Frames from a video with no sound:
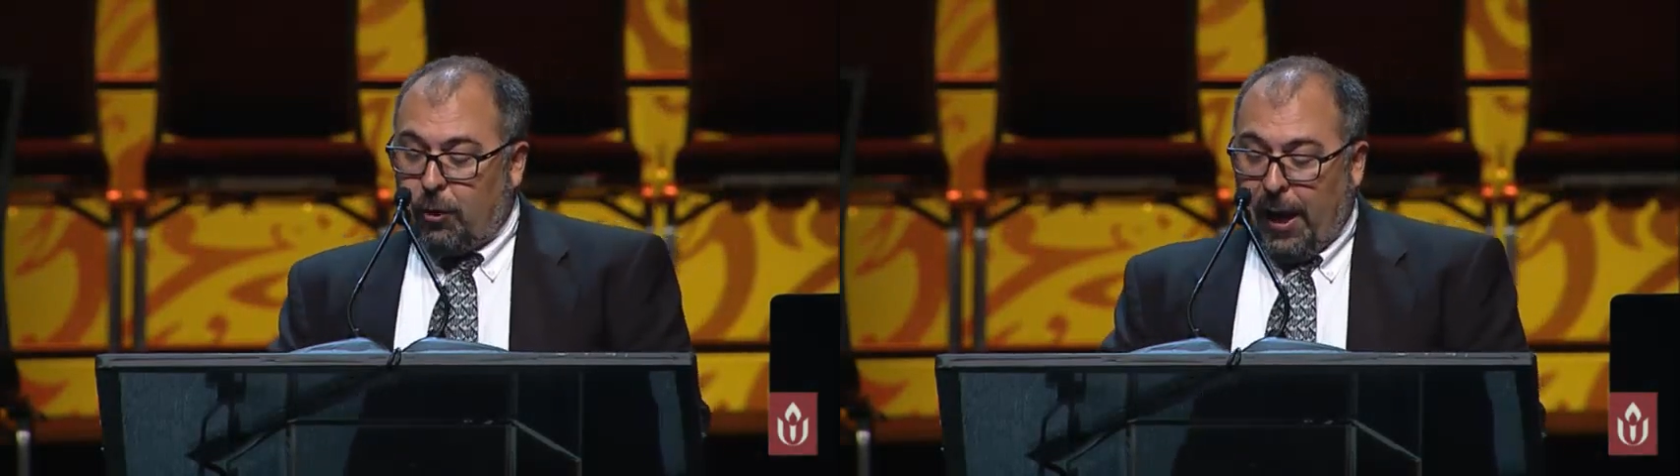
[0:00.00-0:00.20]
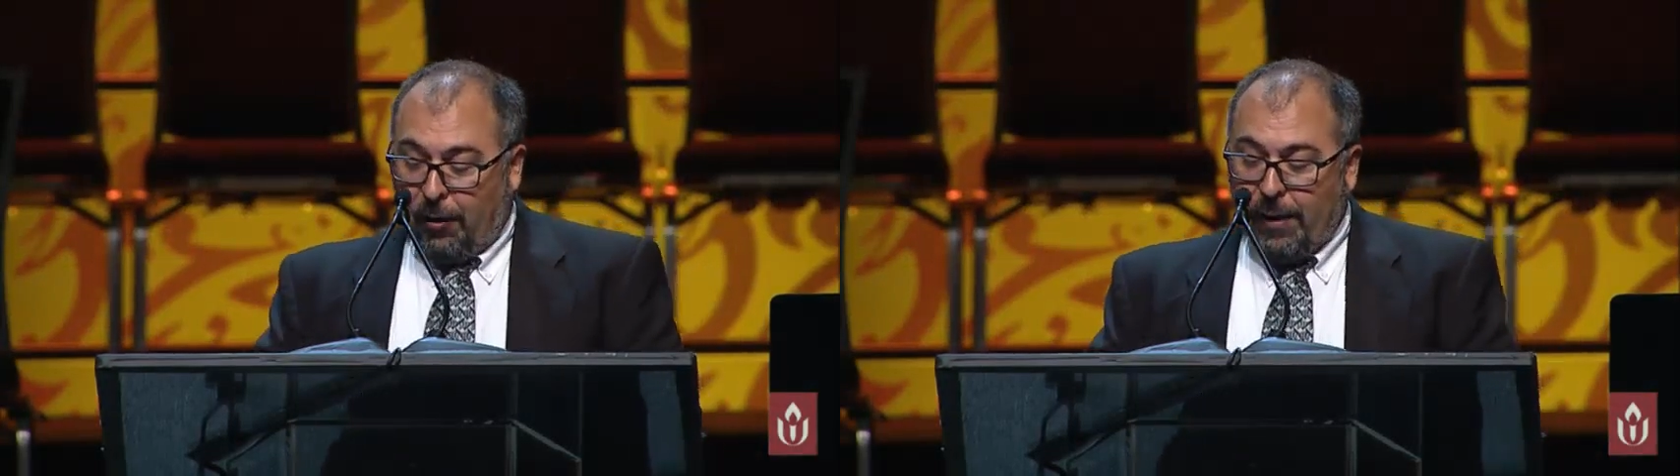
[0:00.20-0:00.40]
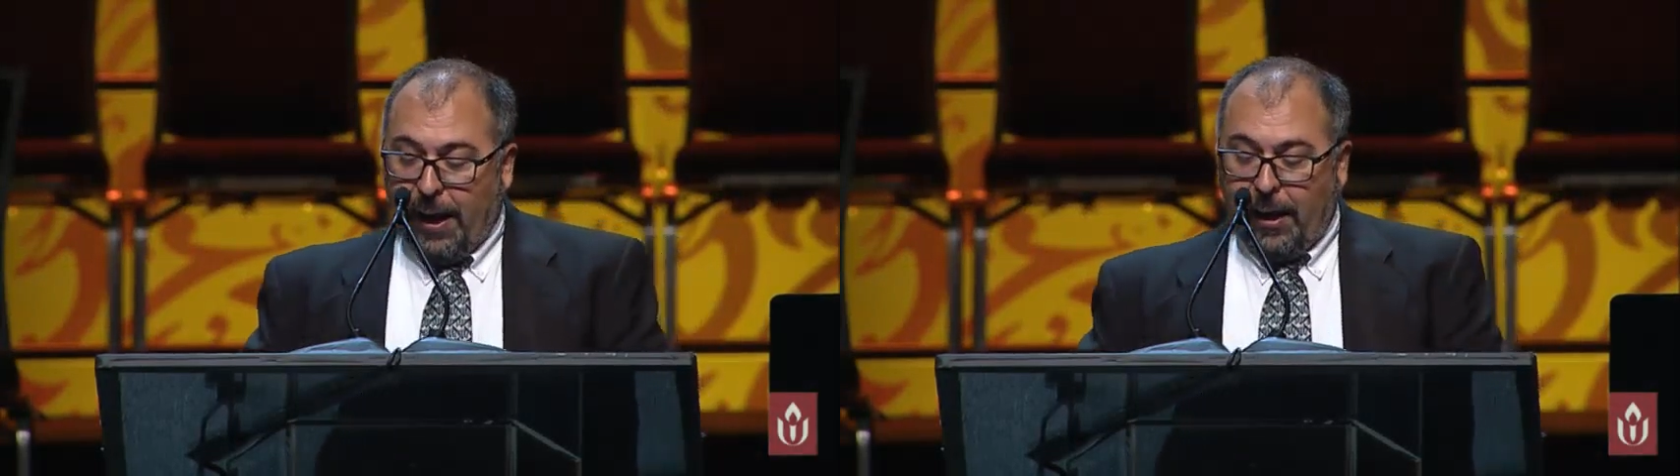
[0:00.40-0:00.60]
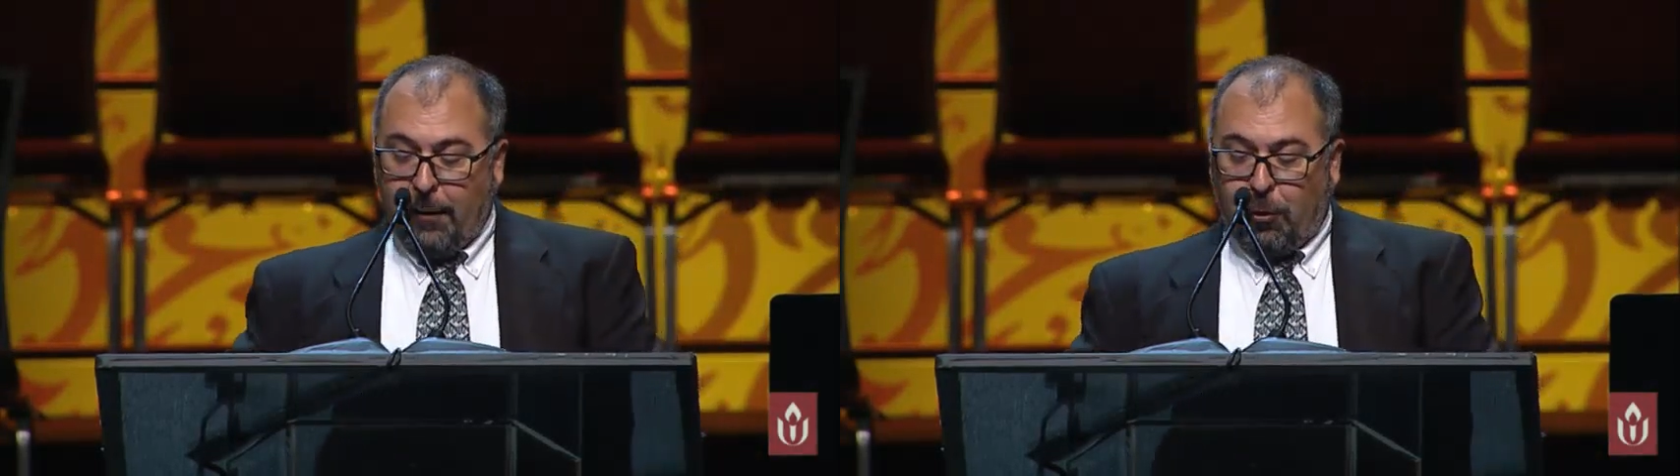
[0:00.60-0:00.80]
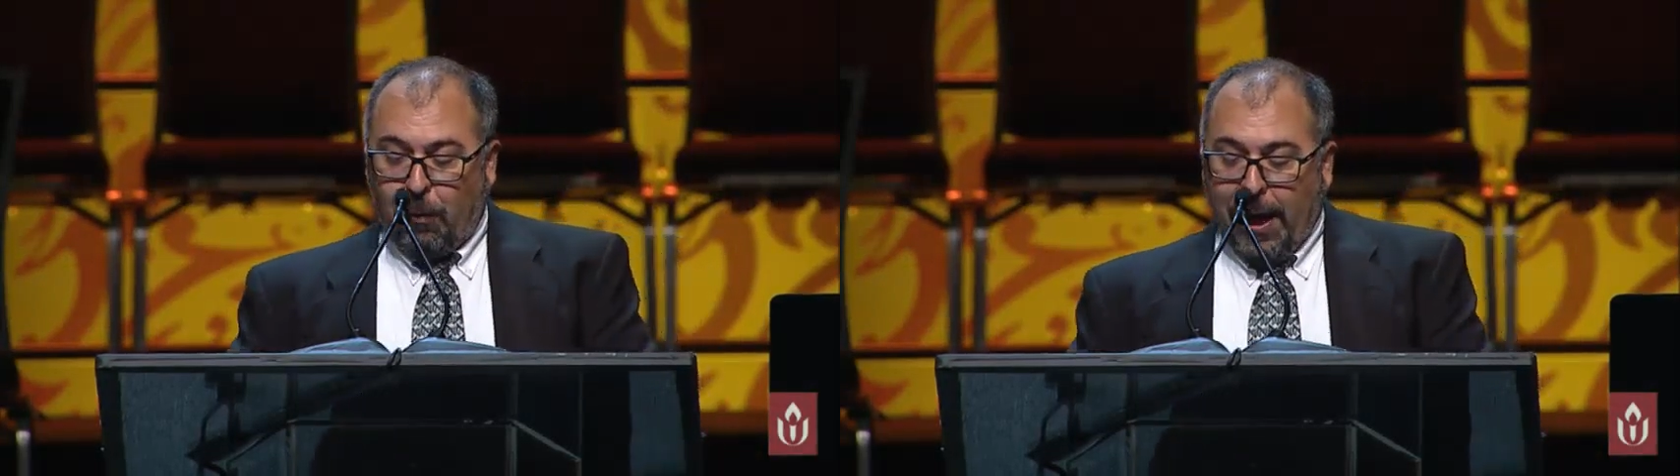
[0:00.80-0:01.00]

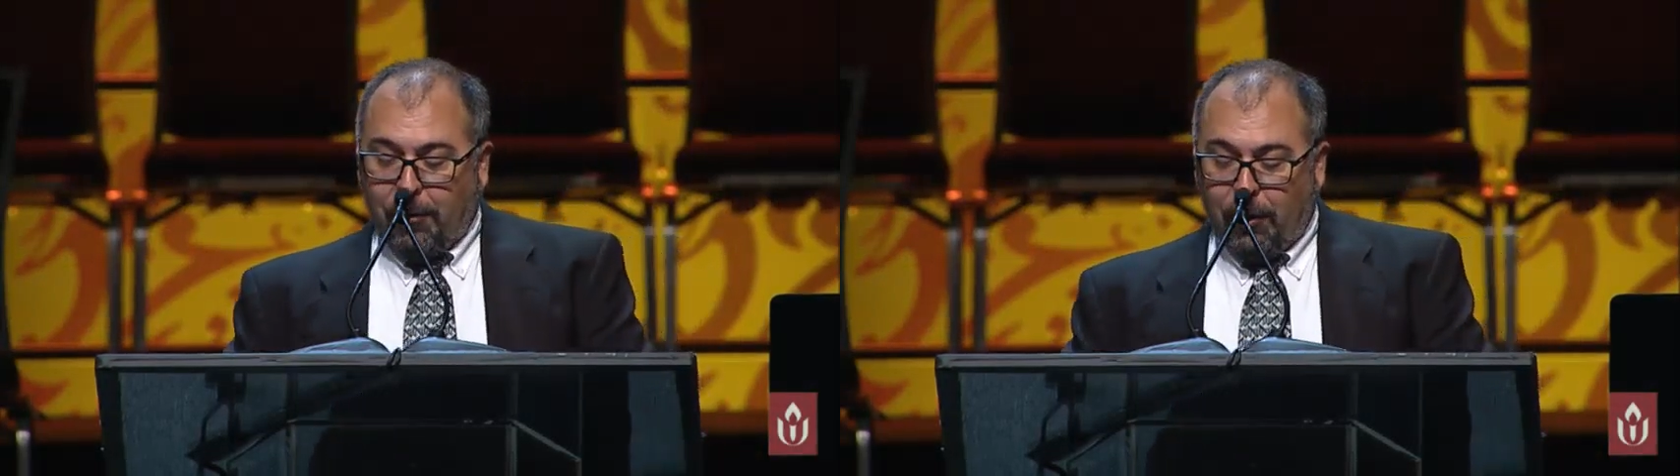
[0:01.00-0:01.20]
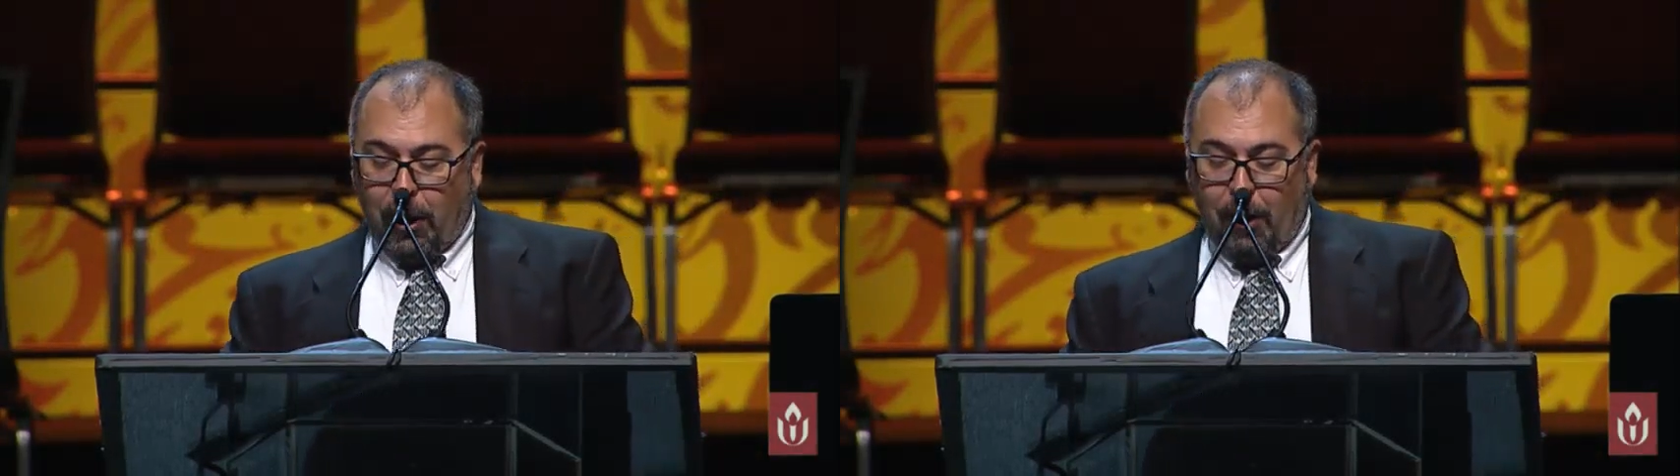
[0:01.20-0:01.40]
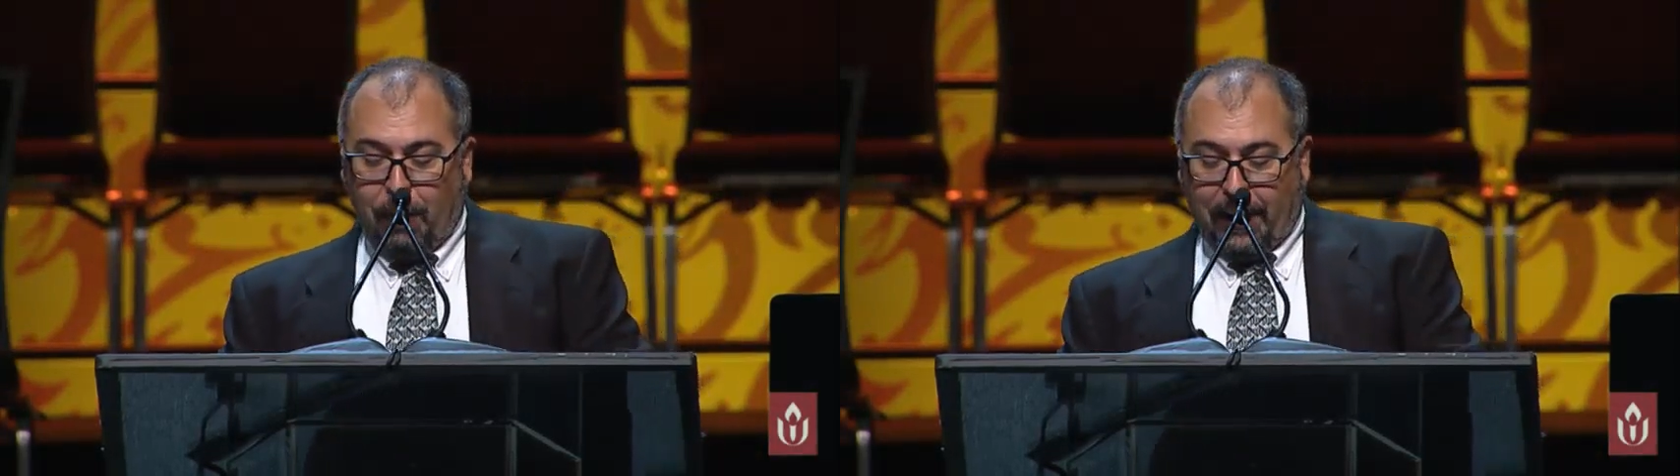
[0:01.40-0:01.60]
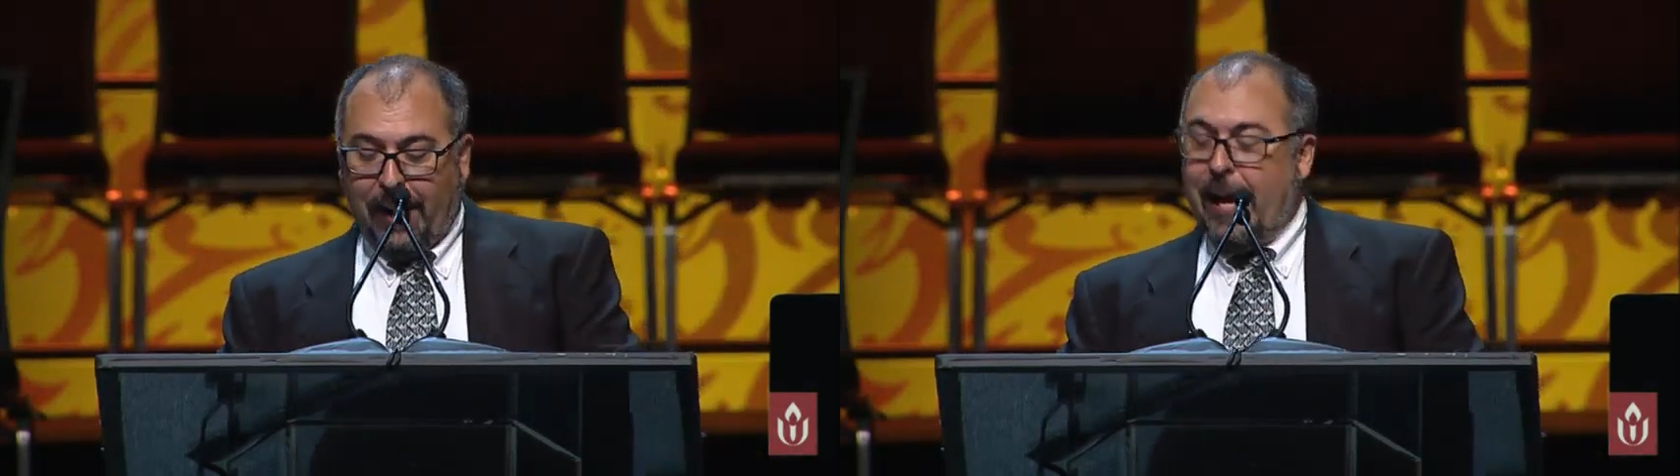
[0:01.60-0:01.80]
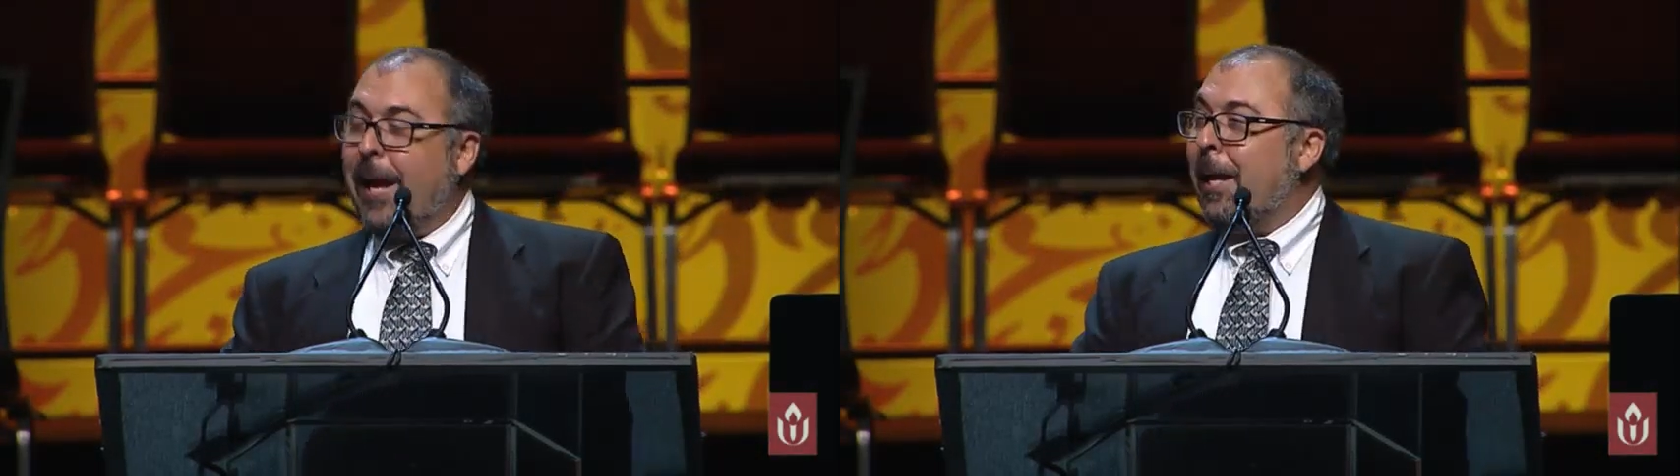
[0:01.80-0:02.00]
Executive Director of the
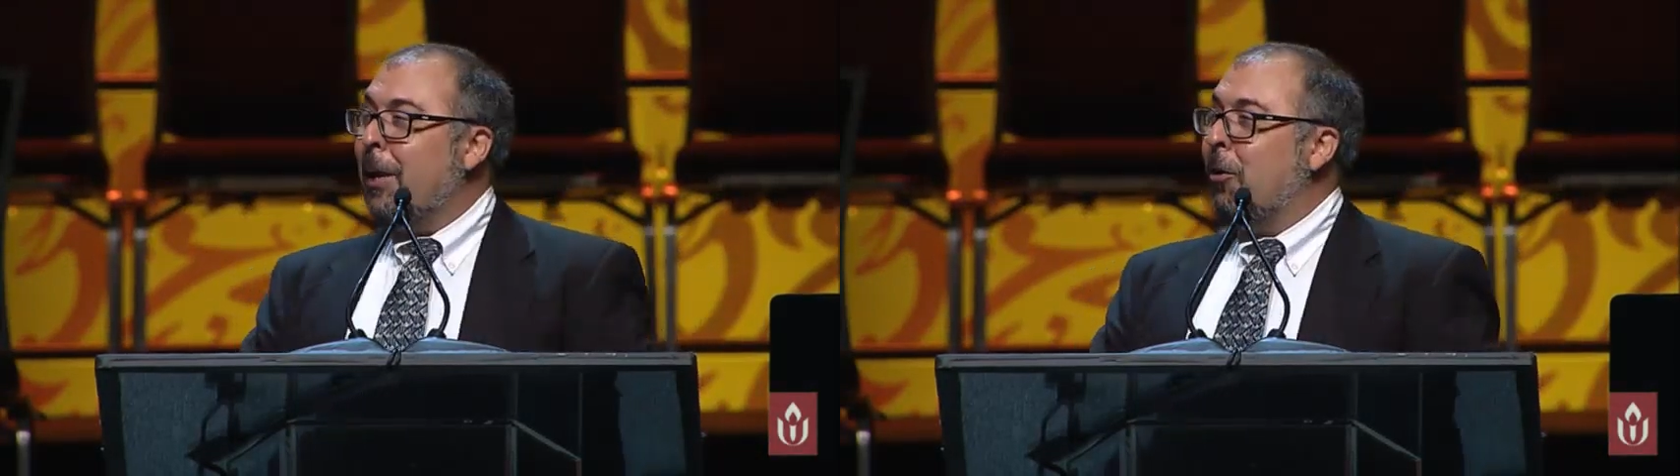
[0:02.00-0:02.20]
Canadian